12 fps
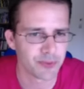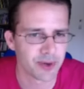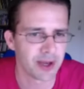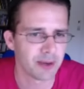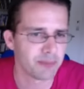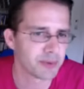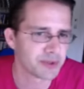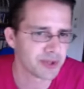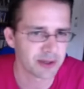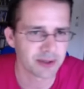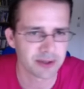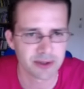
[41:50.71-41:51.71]
I
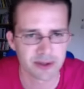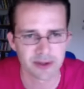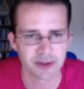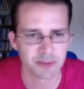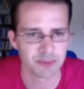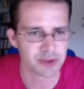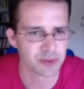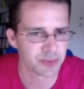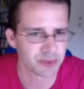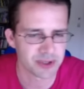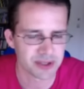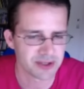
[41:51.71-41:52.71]
protect the bishop
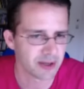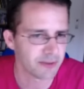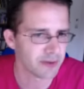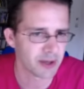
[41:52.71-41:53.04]
on d7.